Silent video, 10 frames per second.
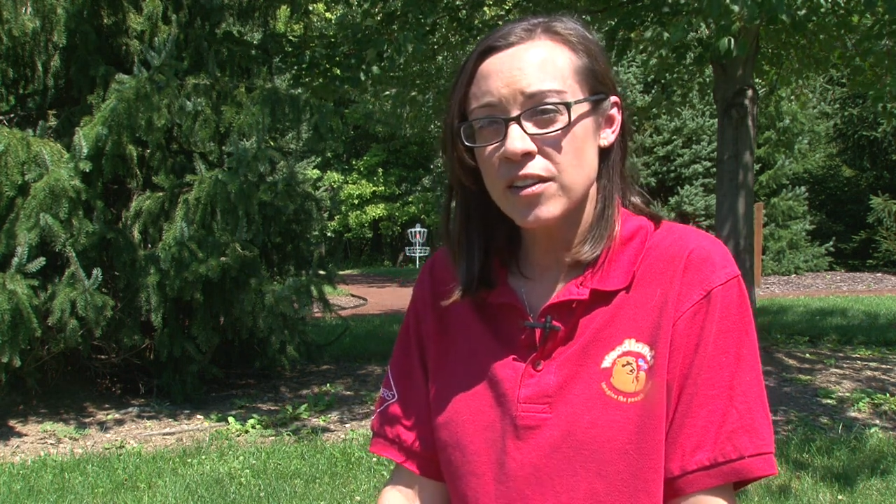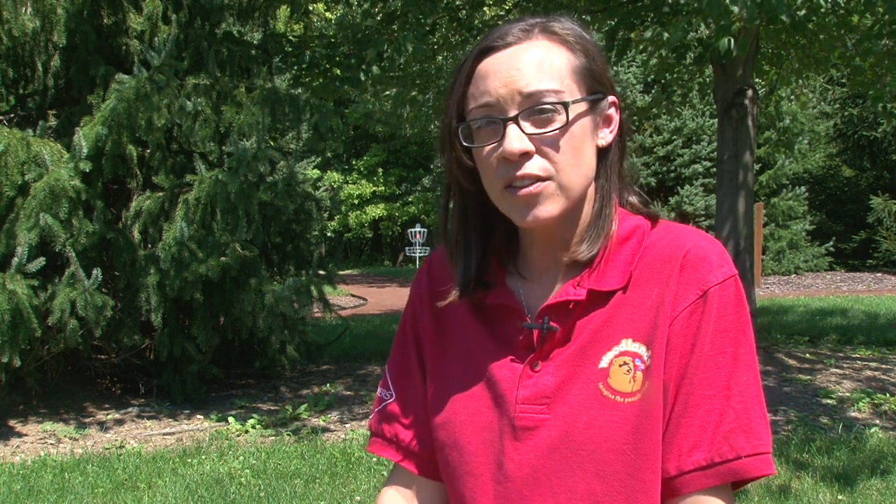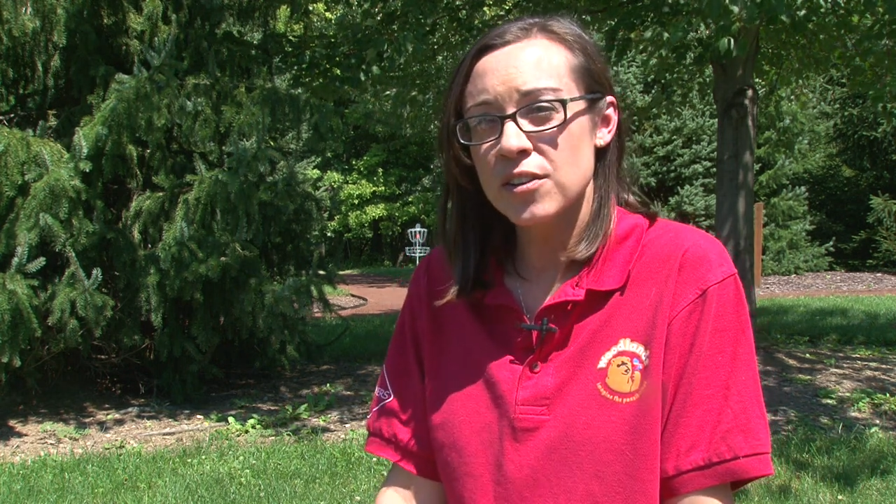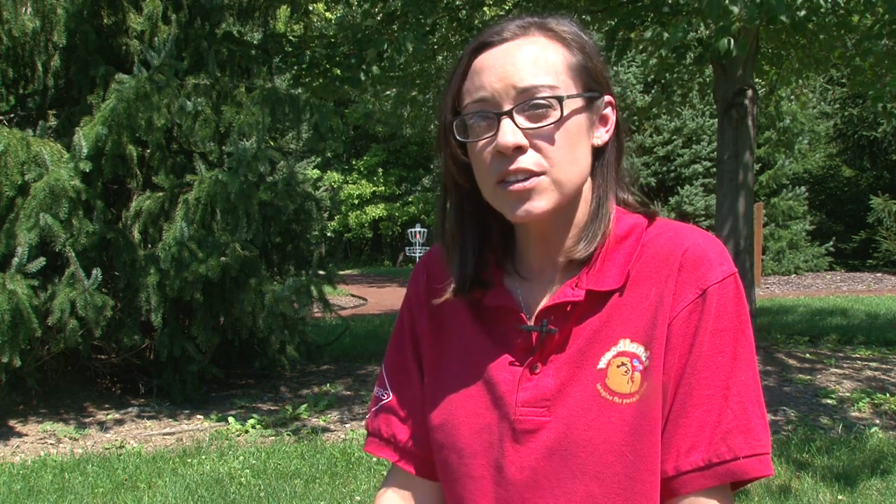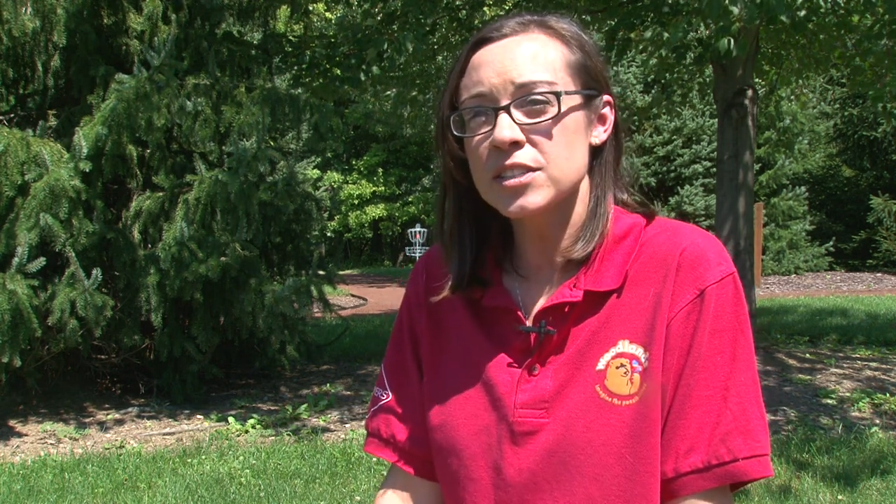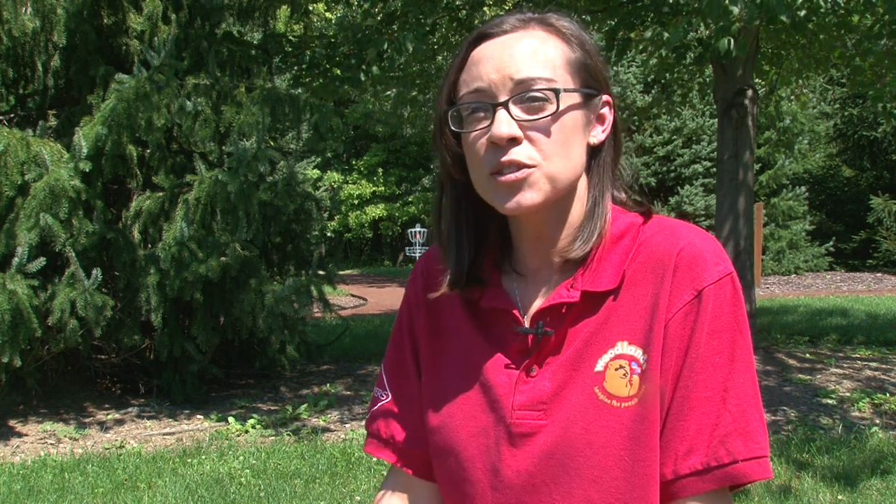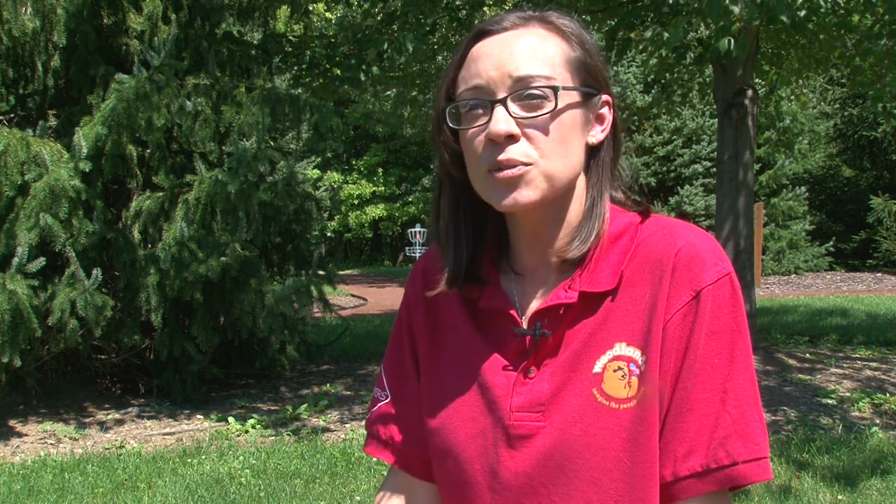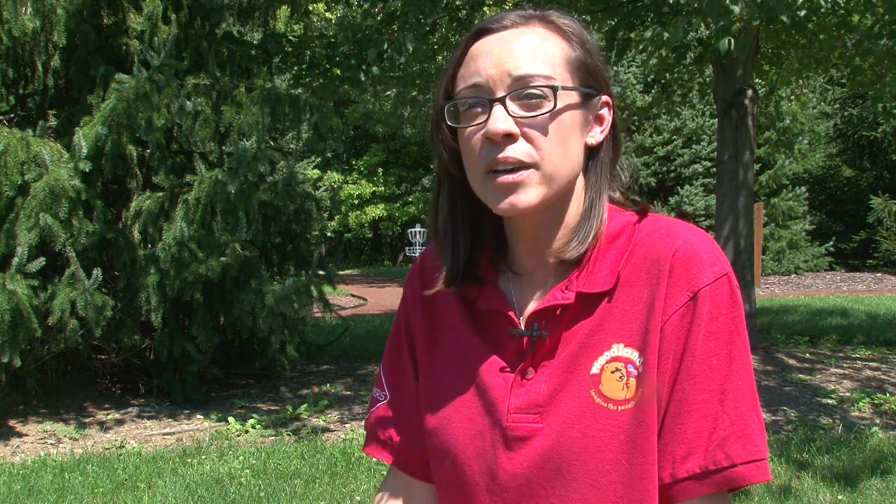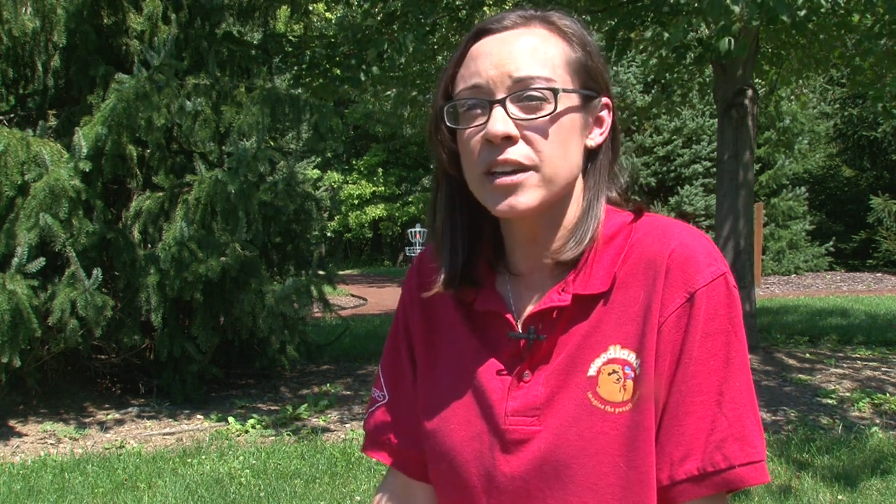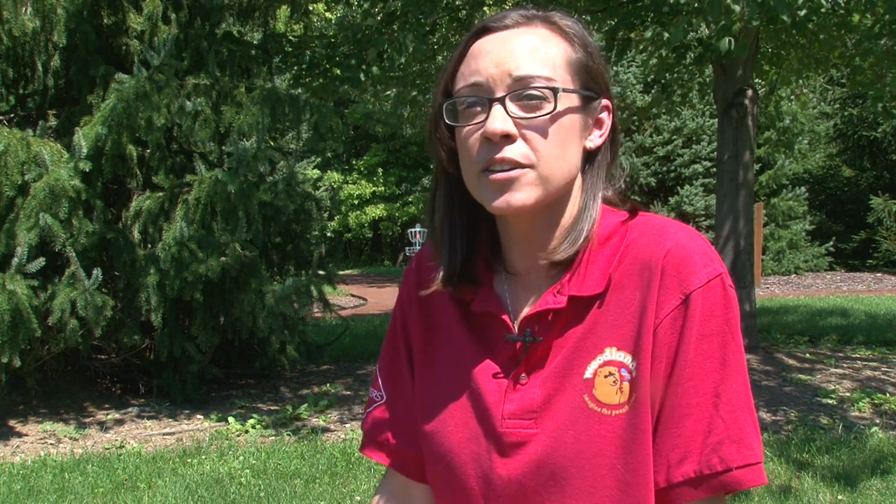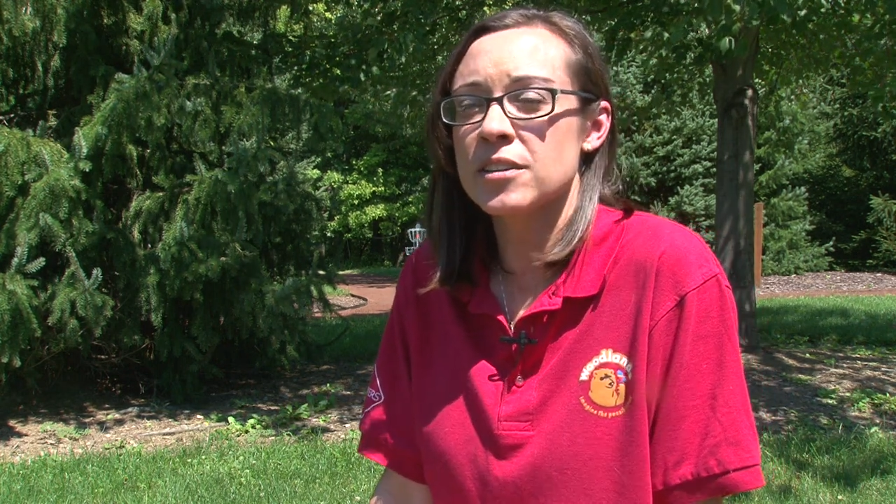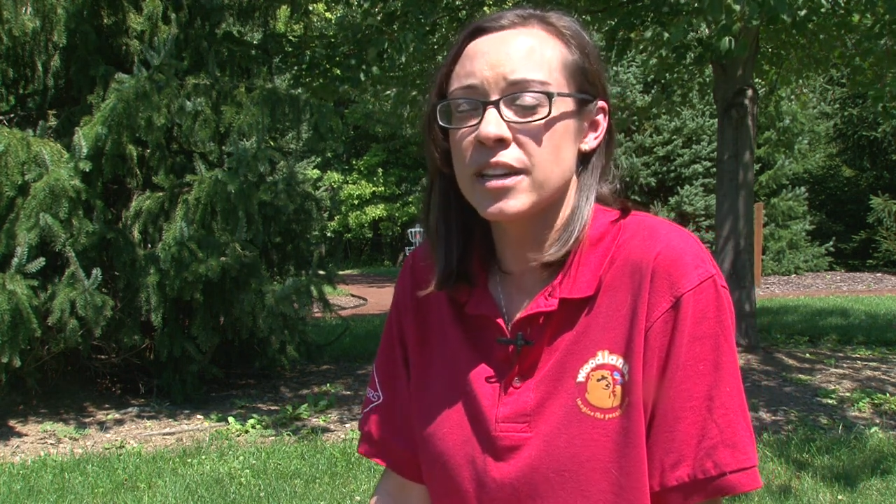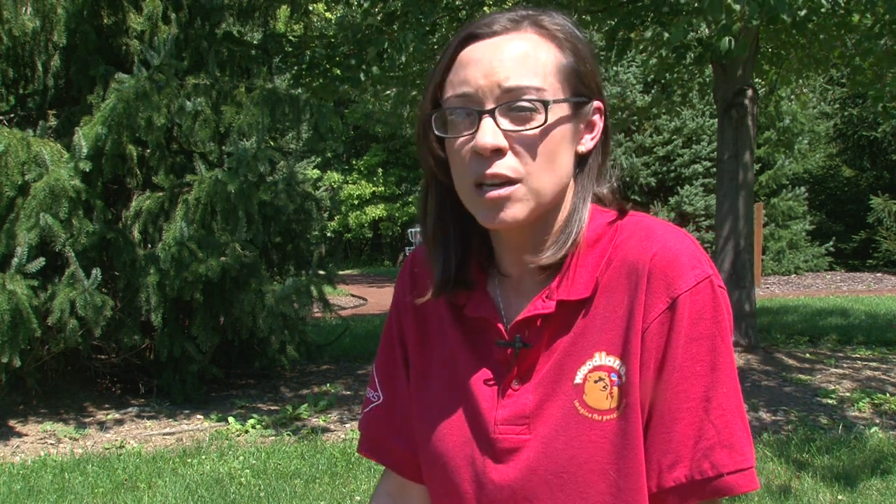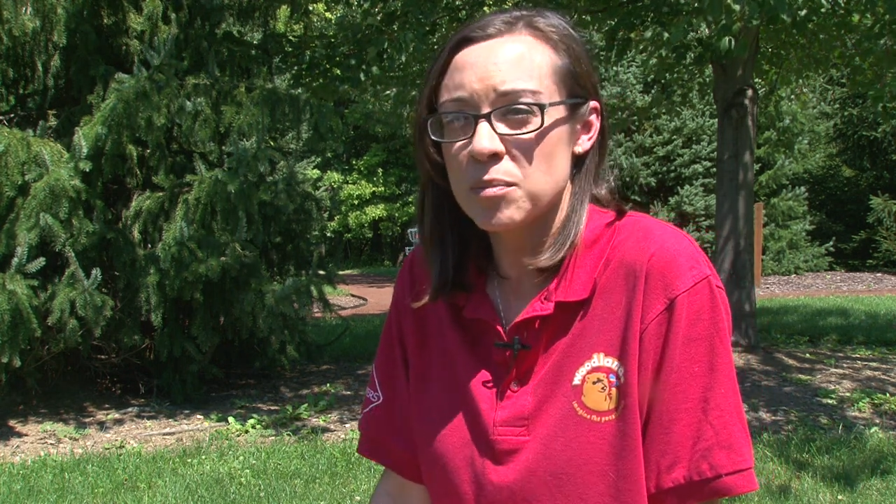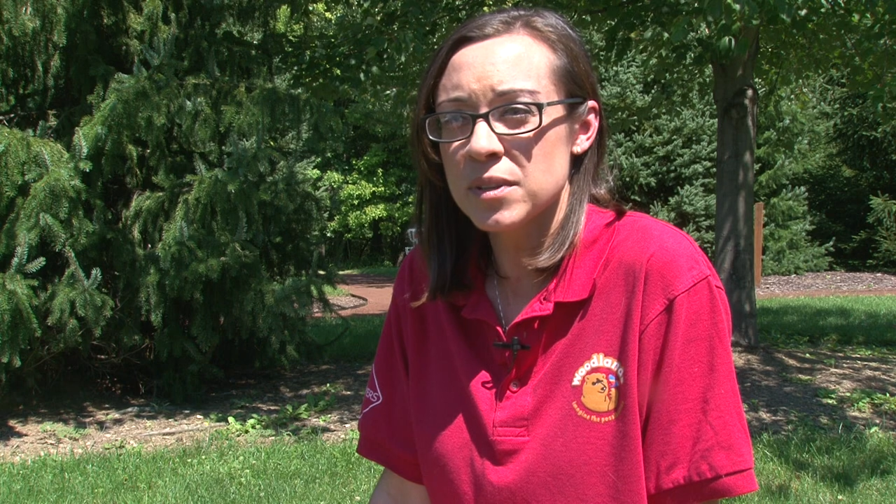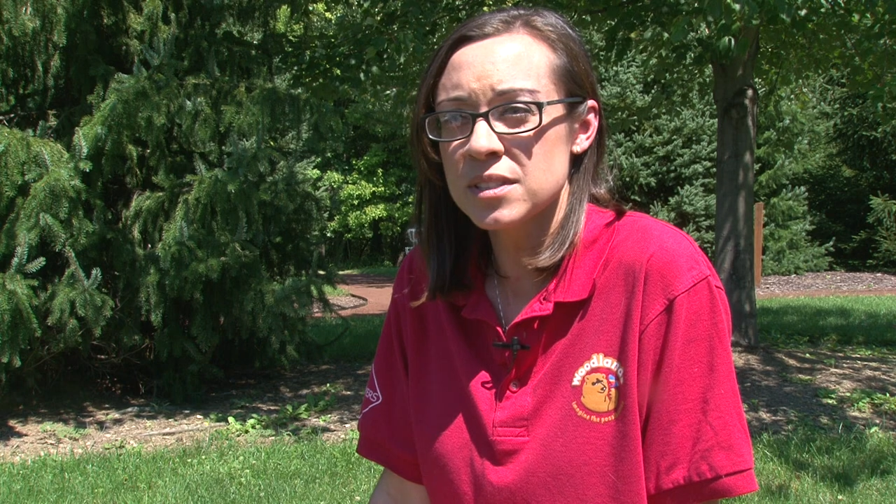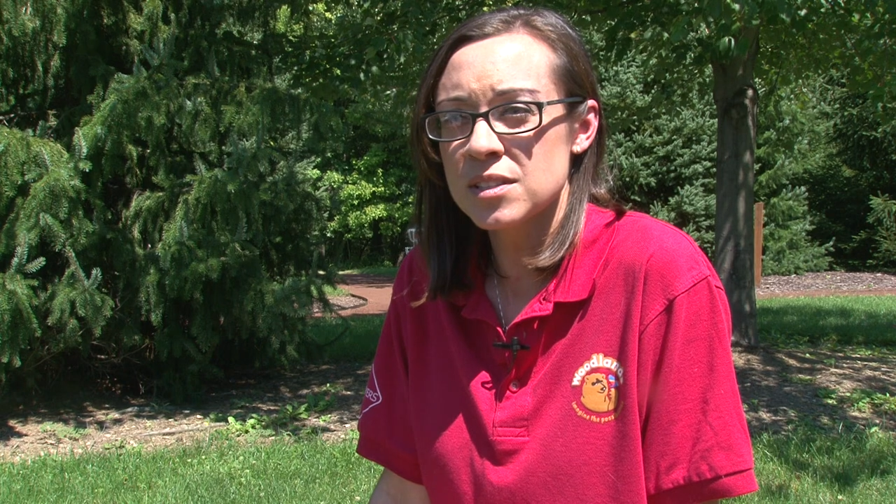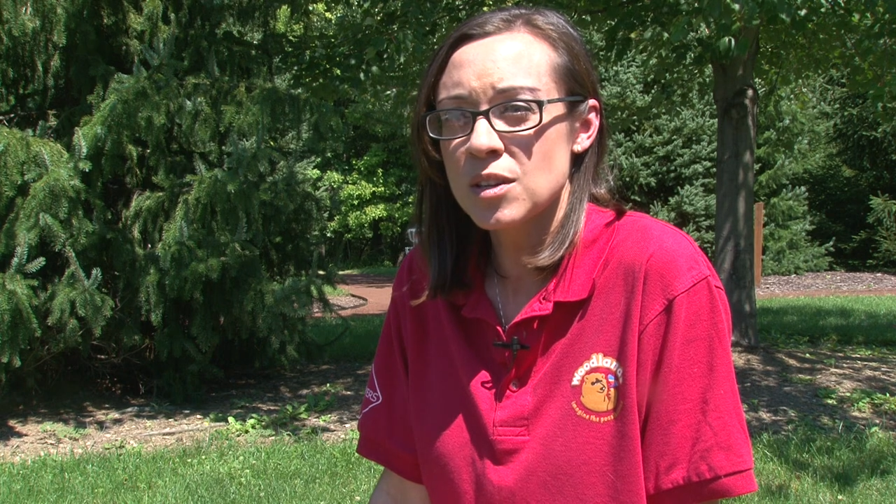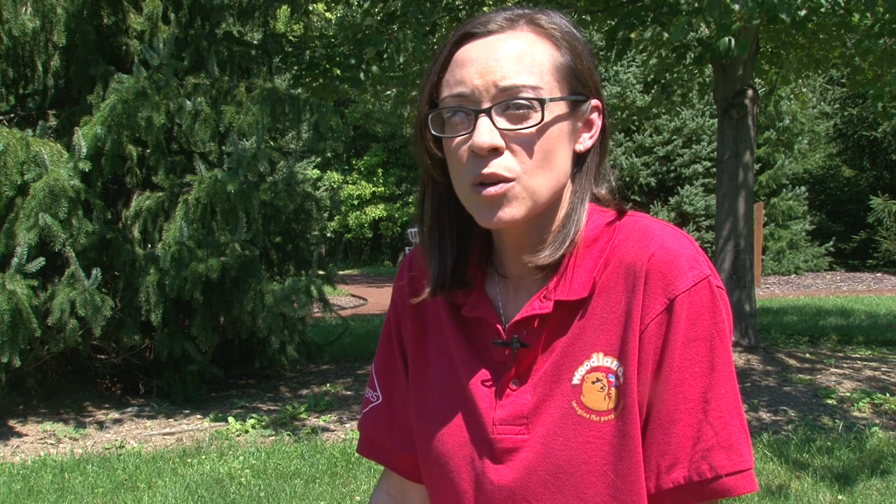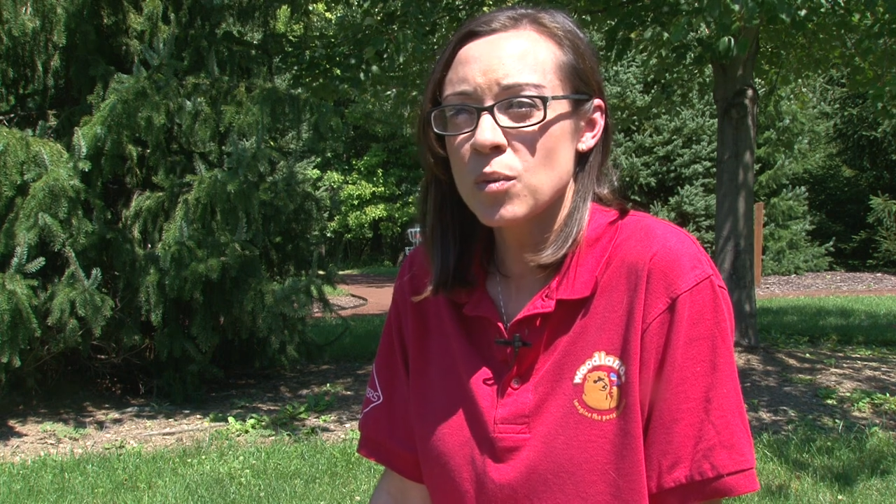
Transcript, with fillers: 32-acre campus.